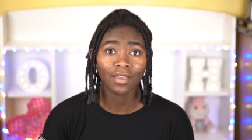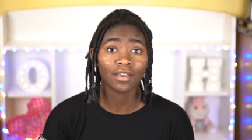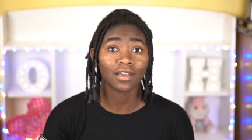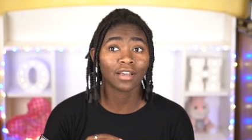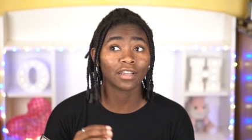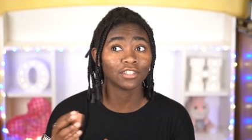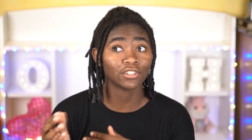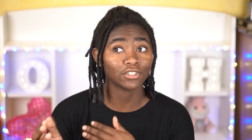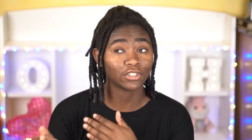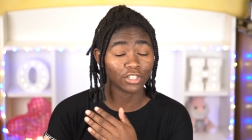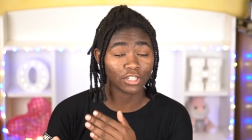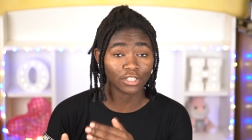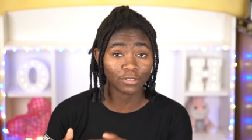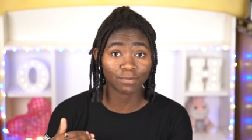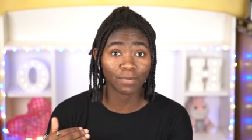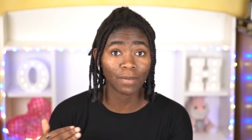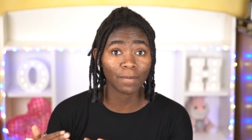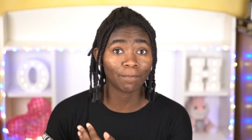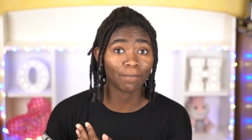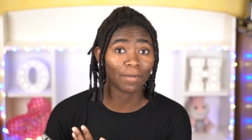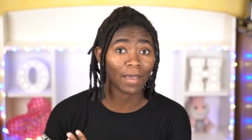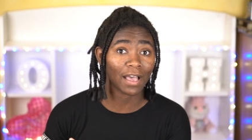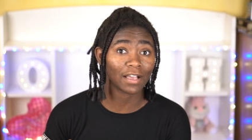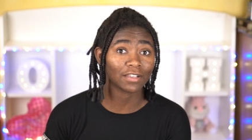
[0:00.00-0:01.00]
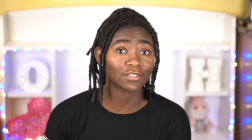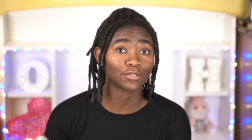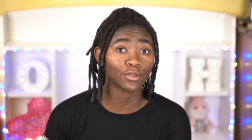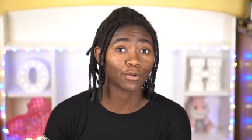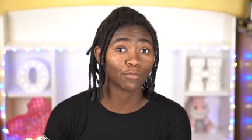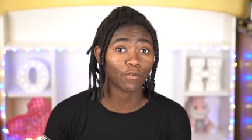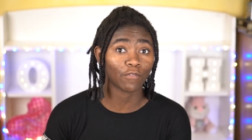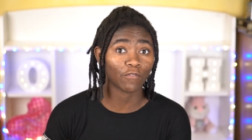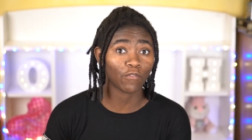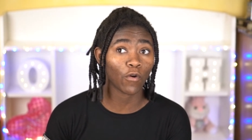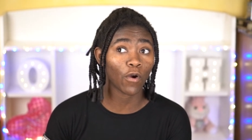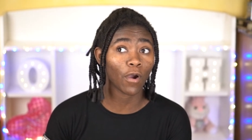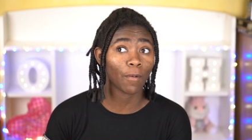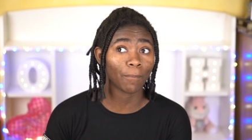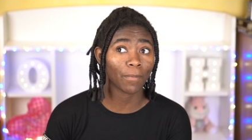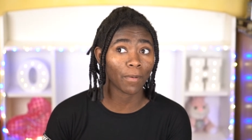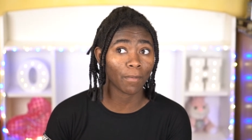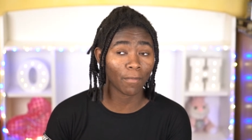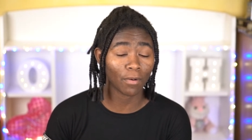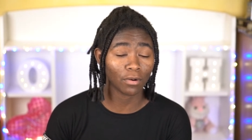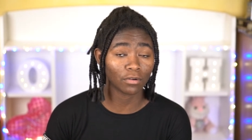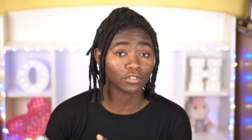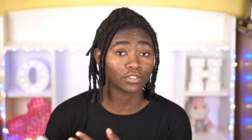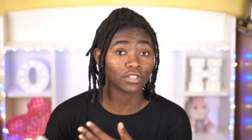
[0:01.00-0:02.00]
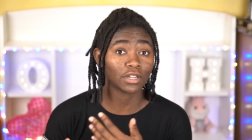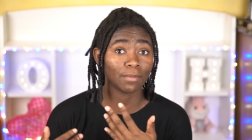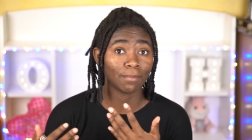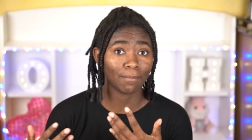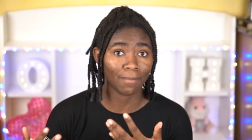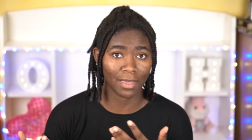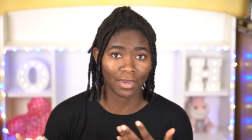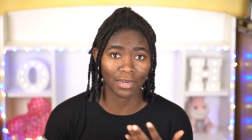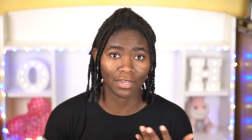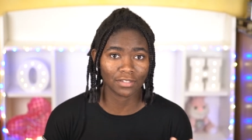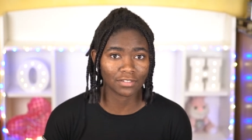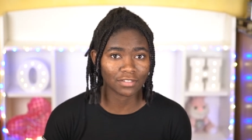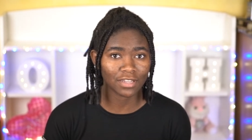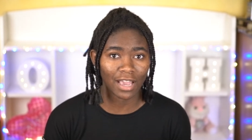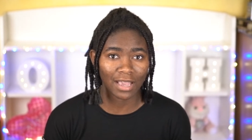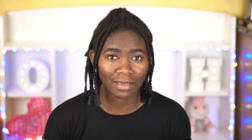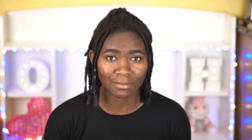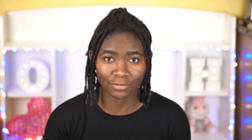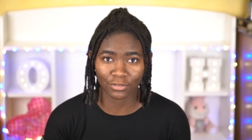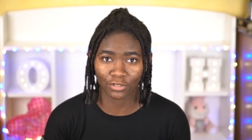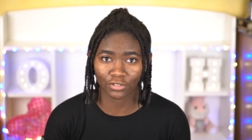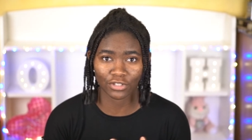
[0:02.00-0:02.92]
because she's been passed over for a promotion many times.